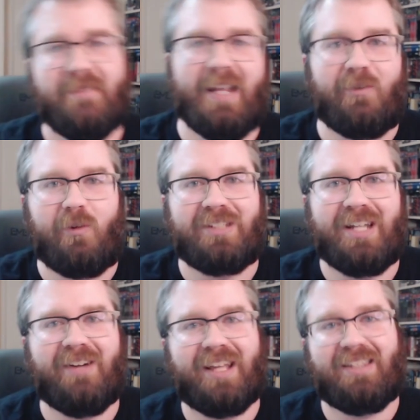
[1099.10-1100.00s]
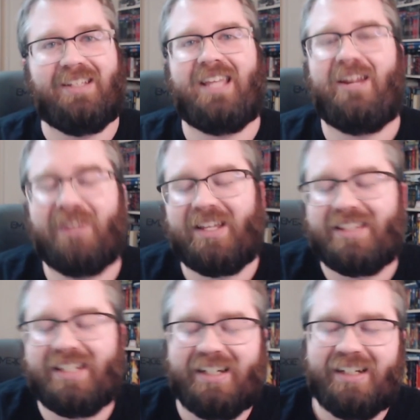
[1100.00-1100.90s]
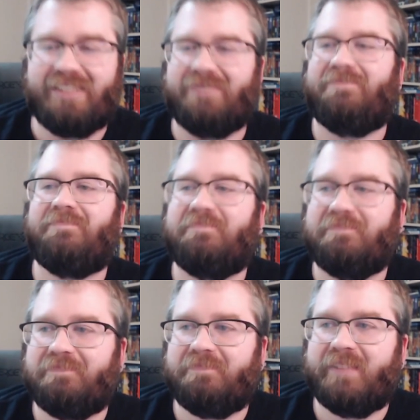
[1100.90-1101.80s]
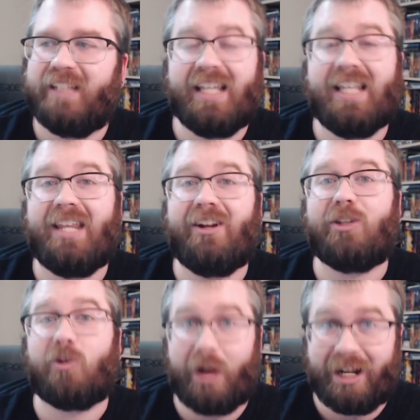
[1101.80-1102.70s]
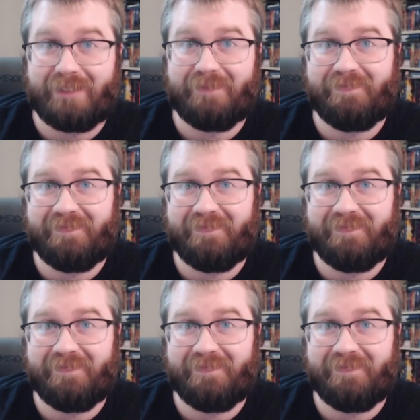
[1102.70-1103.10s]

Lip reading: And of course, they don't get the credit.